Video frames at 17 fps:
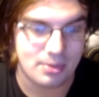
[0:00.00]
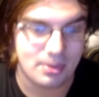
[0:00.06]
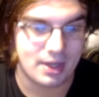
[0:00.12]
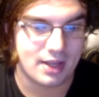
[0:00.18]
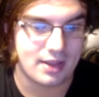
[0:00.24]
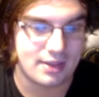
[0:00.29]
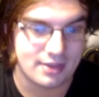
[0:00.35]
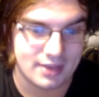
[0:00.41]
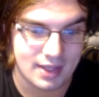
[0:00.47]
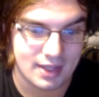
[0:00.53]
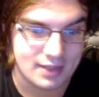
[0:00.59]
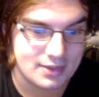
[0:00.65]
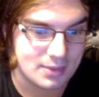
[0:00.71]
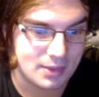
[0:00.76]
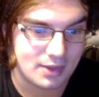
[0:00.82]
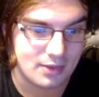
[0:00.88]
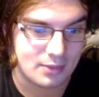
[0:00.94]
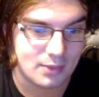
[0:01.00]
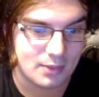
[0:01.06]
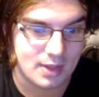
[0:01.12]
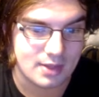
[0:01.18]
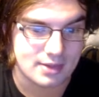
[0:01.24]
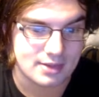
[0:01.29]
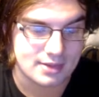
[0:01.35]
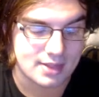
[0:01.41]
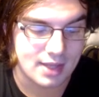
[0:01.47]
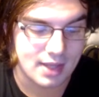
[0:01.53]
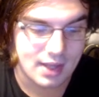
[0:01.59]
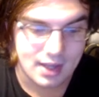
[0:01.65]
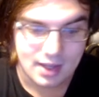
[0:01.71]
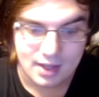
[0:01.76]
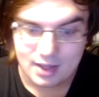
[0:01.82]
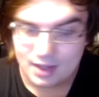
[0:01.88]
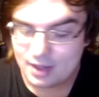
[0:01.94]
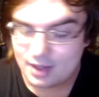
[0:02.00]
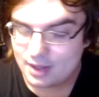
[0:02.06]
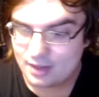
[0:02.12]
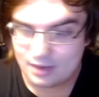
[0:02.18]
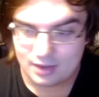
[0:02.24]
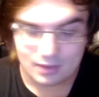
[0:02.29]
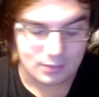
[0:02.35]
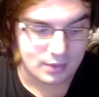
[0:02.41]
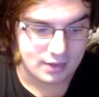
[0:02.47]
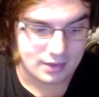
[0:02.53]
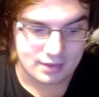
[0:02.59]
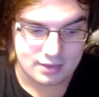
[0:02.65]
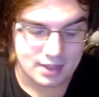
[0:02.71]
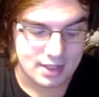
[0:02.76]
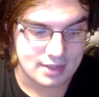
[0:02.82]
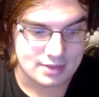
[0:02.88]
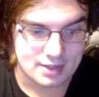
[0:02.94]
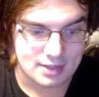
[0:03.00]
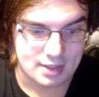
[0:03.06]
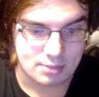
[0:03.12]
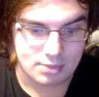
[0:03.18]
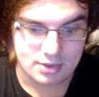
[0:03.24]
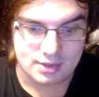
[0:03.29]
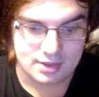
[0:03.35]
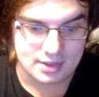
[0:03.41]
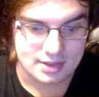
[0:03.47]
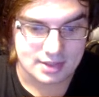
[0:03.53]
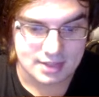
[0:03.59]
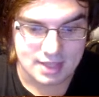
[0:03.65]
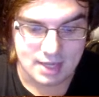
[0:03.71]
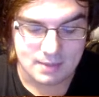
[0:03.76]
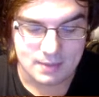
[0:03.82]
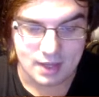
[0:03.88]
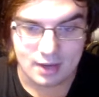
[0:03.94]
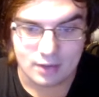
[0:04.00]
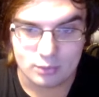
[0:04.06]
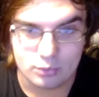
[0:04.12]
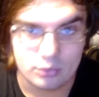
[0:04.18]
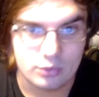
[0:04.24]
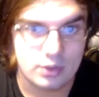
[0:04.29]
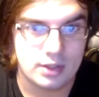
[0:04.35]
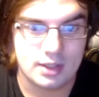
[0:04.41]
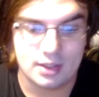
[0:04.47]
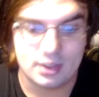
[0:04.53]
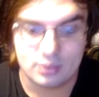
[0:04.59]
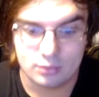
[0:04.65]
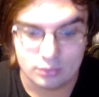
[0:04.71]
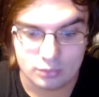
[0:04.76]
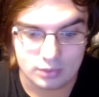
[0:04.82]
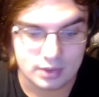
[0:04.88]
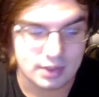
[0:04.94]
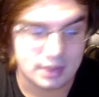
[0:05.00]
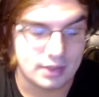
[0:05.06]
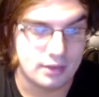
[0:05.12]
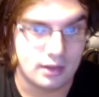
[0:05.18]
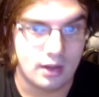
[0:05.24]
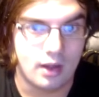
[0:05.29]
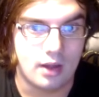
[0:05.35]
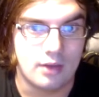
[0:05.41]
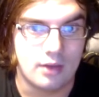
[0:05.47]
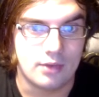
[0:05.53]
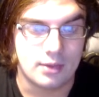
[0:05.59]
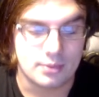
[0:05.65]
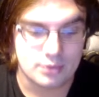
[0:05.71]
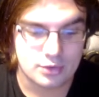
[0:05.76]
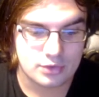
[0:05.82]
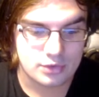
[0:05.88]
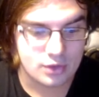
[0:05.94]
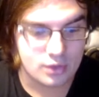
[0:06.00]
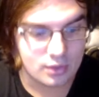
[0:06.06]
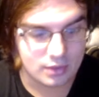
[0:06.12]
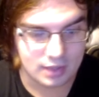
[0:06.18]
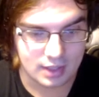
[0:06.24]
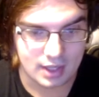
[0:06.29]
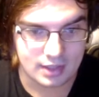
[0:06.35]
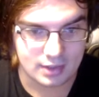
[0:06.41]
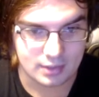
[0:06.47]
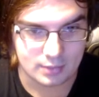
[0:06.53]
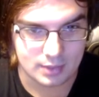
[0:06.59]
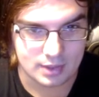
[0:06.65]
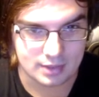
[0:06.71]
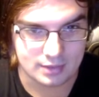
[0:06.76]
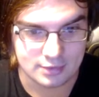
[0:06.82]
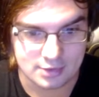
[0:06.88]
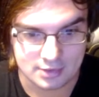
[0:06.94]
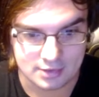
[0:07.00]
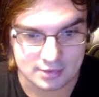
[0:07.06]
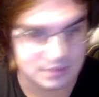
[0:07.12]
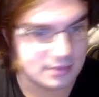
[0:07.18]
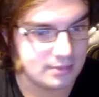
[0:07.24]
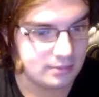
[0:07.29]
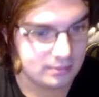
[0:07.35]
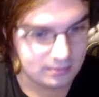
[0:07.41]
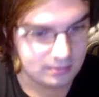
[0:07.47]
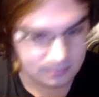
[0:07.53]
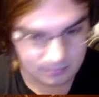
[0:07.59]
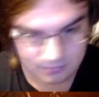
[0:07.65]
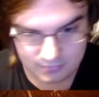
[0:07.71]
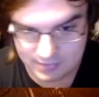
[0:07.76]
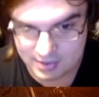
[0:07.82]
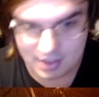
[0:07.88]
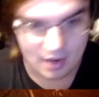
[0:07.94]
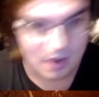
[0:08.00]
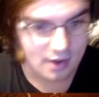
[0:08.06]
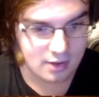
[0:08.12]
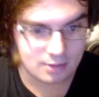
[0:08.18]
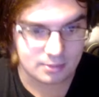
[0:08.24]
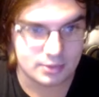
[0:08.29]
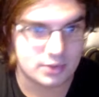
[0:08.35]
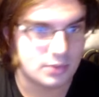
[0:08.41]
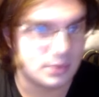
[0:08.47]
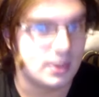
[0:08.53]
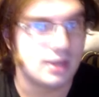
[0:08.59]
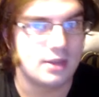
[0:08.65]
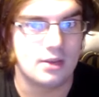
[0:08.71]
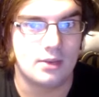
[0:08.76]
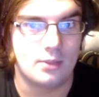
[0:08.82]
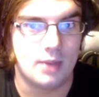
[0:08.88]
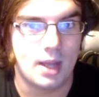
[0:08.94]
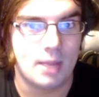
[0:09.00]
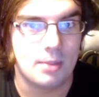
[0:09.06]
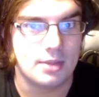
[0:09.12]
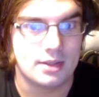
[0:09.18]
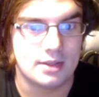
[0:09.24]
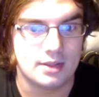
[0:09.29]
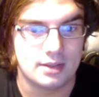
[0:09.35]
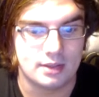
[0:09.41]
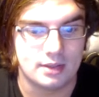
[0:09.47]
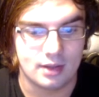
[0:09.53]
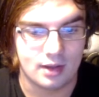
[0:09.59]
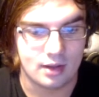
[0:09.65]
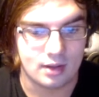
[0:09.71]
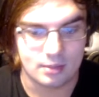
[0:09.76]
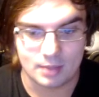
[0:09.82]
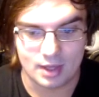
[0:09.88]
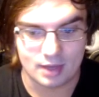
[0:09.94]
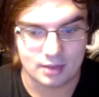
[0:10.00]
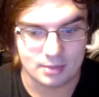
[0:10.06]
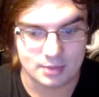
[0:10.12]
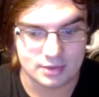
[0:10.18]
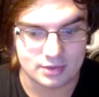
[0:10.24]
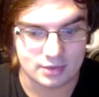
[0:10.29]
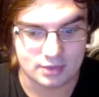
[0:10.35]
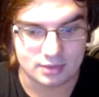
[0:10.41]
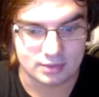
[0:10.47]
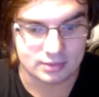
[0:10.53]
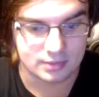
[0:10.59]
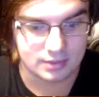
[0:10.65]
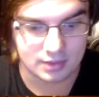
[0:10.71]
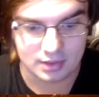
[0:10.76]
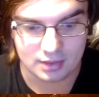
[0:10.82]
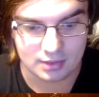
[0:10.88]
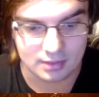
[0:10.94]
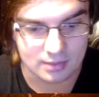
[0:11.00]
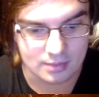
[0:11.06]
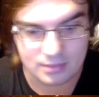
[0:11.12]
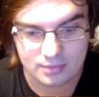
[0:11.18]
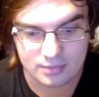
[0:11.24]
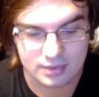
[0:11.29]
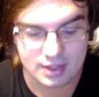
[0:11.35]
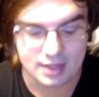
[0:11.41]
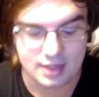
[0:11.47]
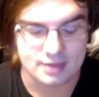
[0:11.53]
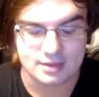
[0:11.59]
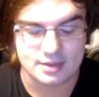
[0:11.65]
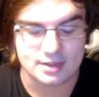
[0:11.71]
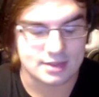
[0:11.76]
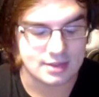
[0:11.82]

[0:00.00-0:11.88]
That's one of the things that they put into this game that I really, really love. I'm so glad that we can just toggle between the weapon elemental things.